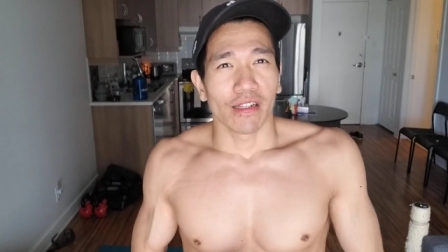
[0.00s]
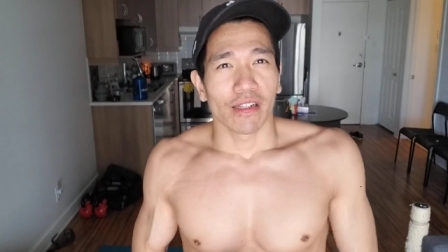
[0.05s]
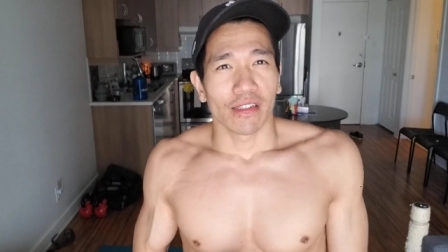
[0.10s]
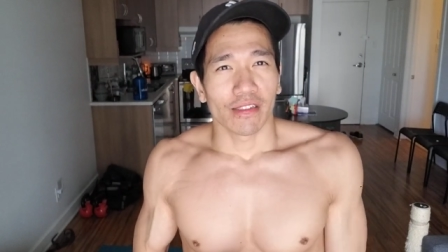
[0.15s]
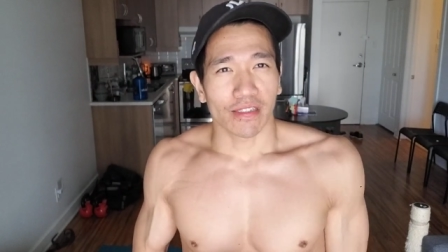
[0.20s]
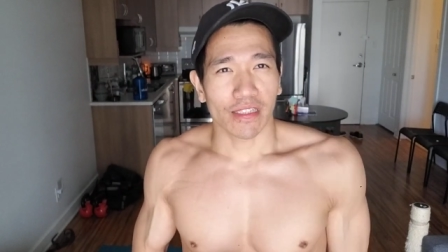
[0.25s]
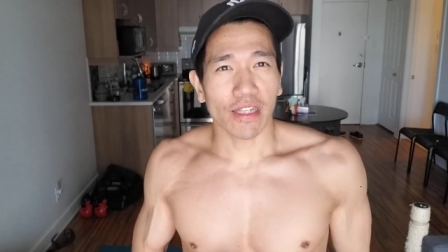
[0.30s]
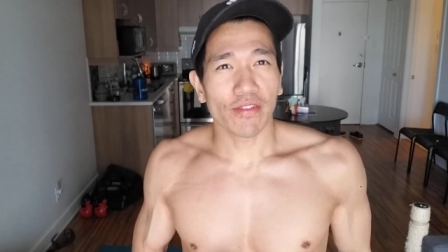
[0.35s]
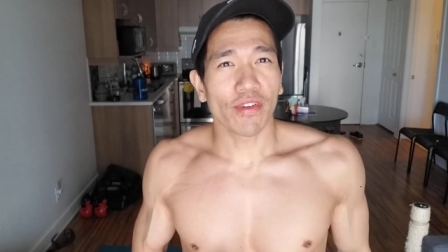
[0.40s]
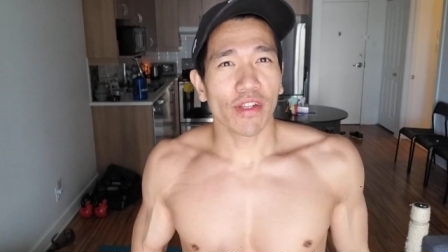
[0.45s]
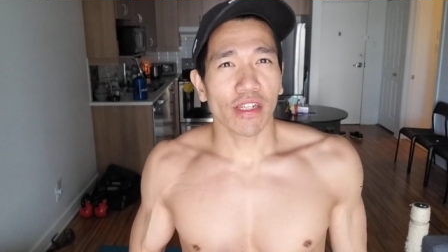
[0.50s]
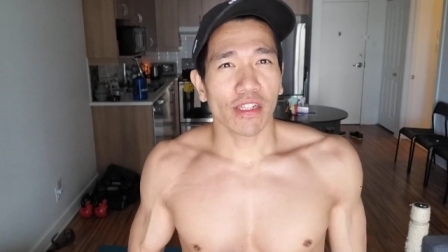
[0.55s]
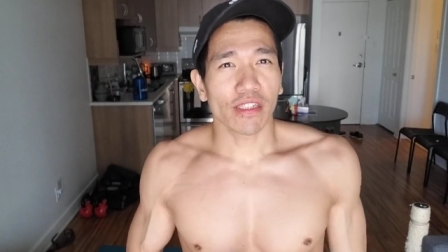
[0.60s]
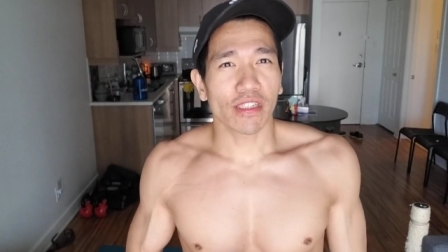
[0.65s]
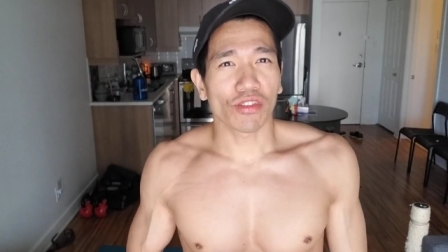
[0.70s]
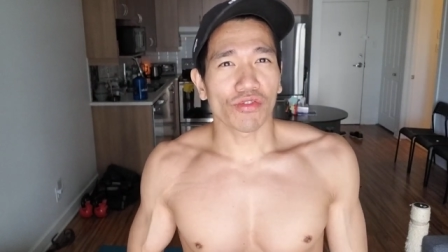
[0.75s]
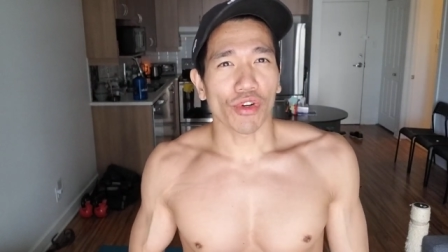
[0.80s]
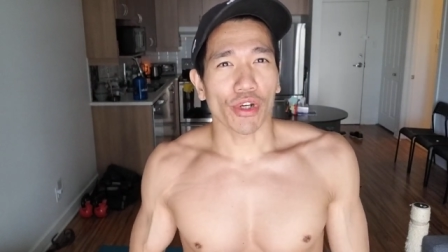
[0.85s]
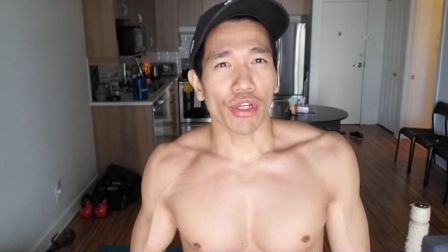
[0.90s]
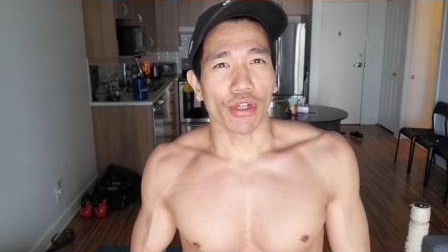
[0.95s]
Stephen, this
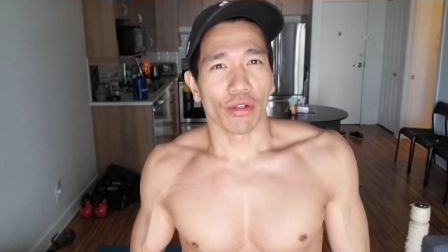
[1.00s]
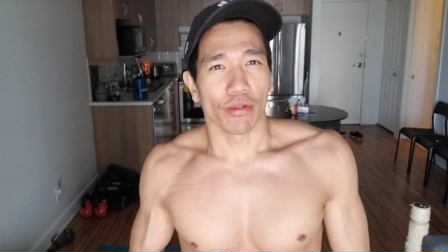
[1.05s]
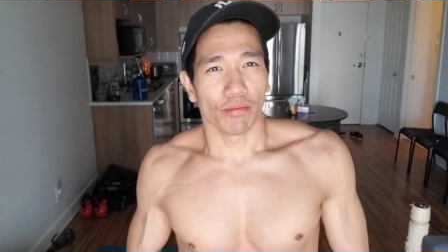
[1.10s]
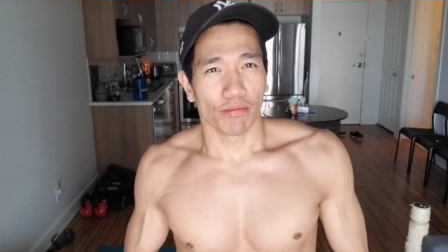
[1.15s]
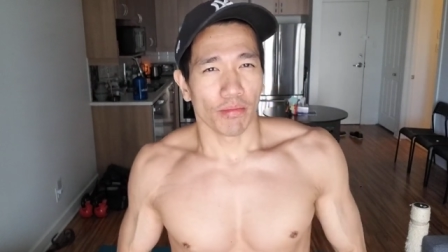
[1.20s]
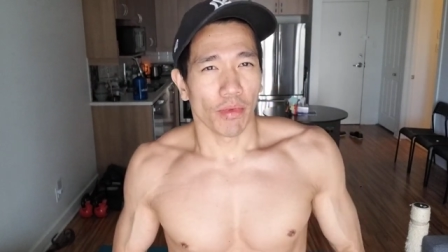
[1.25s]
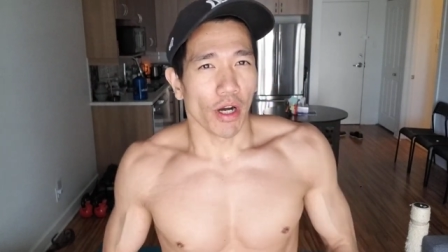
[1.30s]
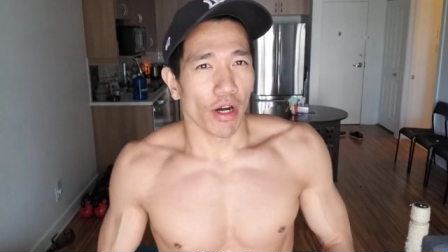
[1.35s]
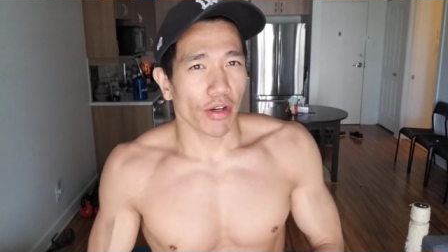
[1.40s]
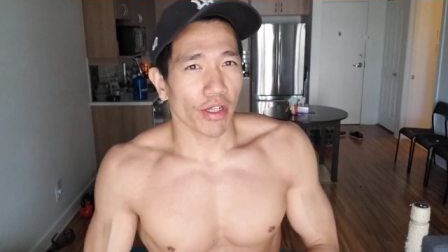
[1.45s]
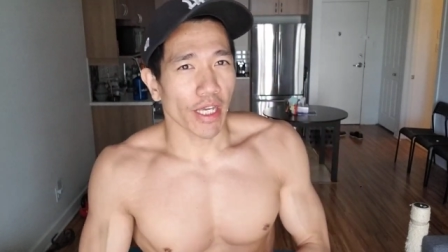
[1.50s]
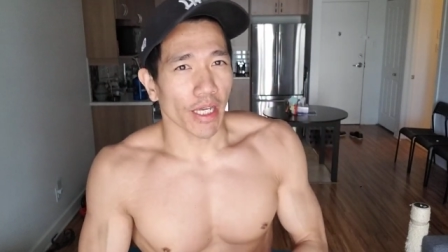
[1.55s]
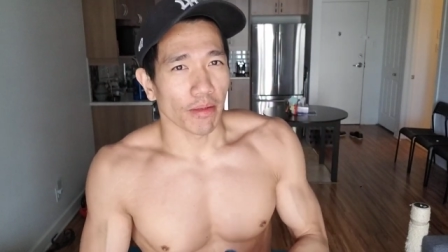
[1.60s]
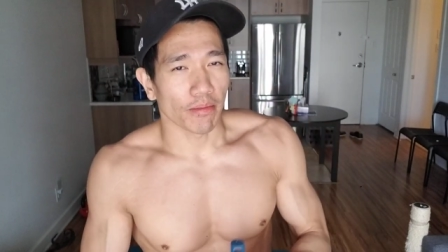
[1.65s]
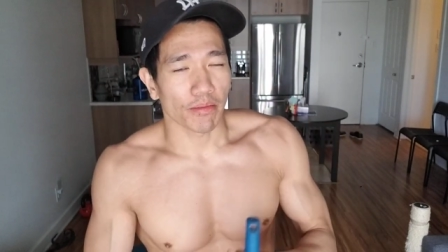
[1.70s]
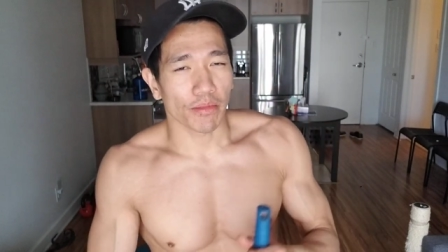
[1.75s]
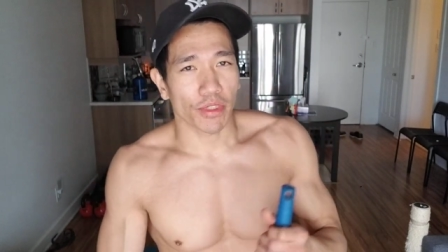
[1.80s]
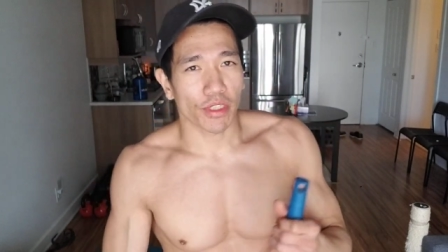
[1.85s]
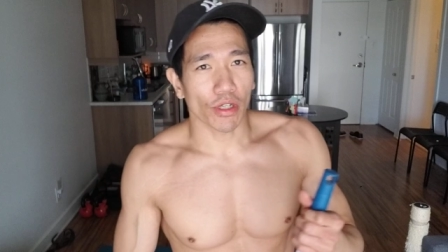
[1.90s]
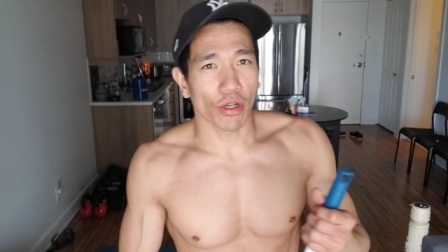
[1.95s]
is for you.
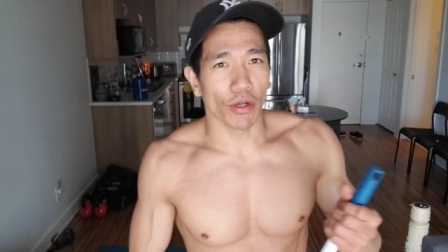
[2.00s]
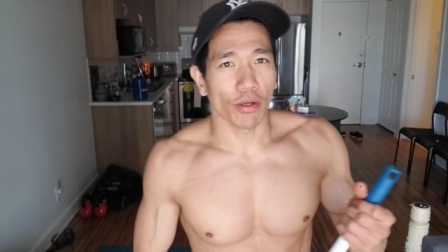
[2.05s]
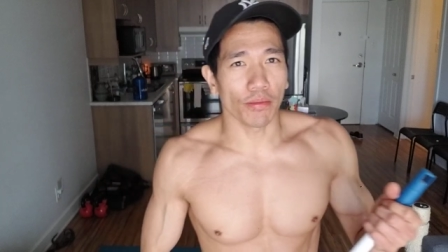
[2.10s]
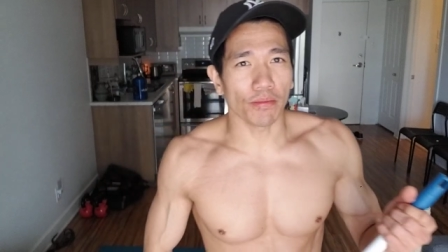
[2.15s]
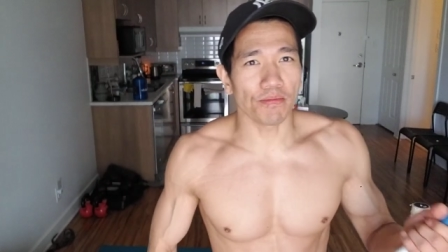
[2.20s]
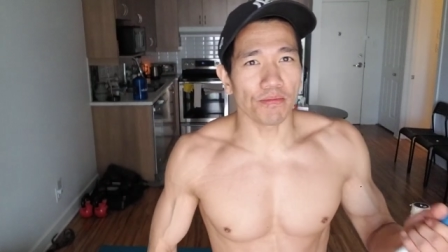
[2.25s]
Okay, so